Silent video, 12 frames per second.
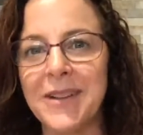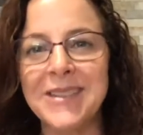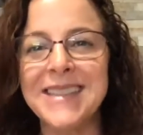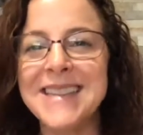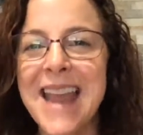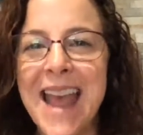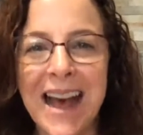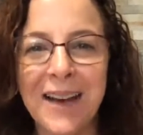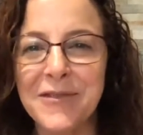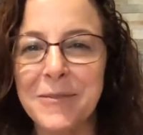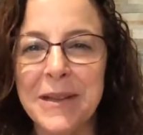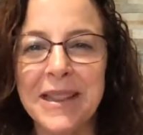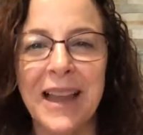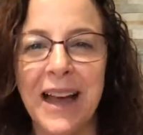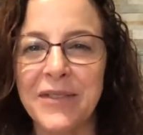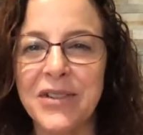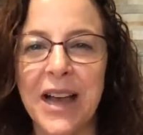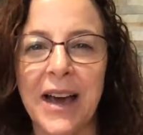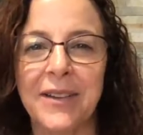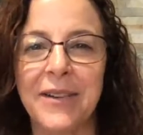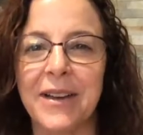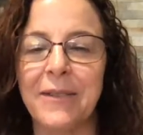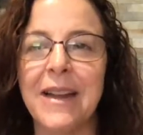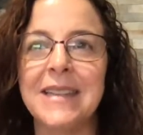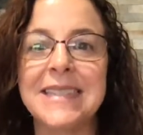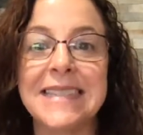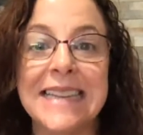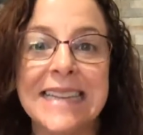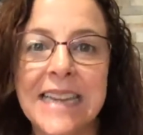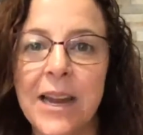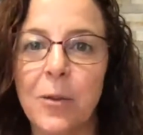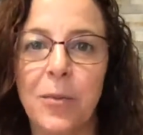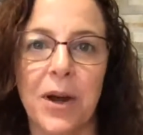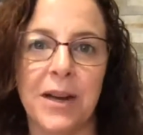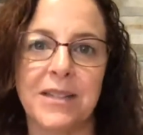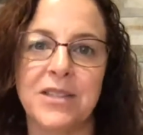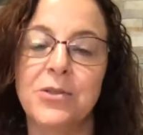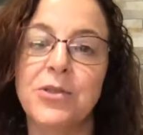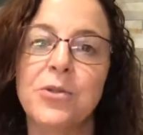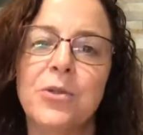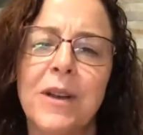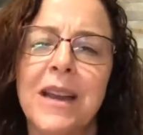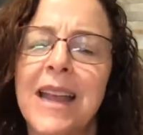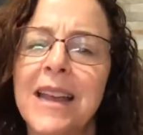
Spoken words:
Now, it doesn't have to be life-shattering, right? Skincare products, those are great.